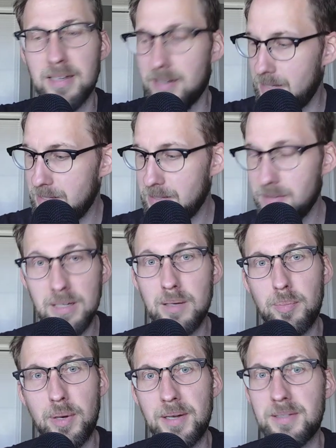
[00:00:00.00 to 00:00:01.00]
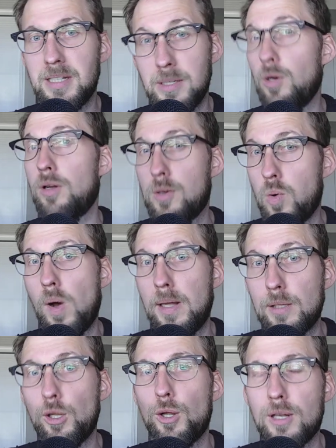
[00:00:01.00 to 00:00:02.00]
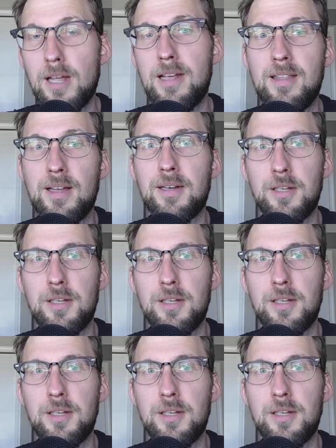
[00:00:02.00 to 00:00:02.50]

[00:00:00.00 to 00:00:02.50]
Is a dinner party not quite a lot like that?